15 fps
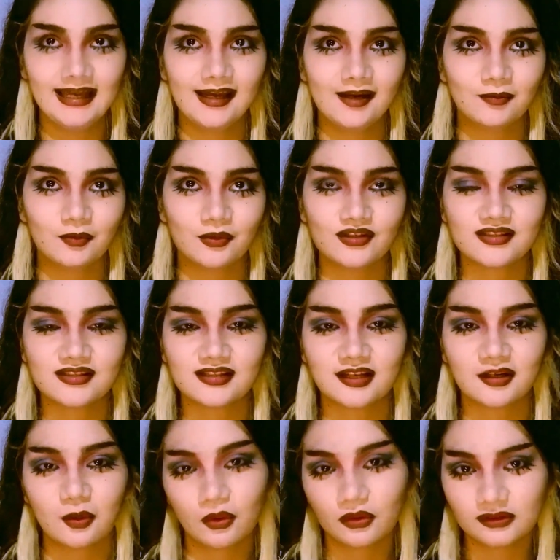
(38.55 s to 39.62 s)
it was
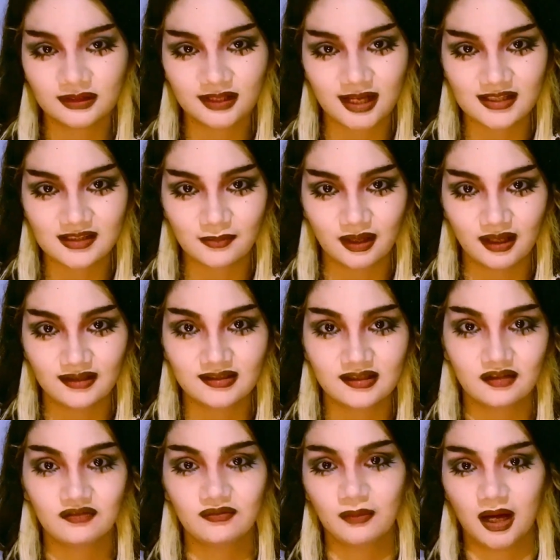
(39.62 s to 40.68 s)
an old classmate of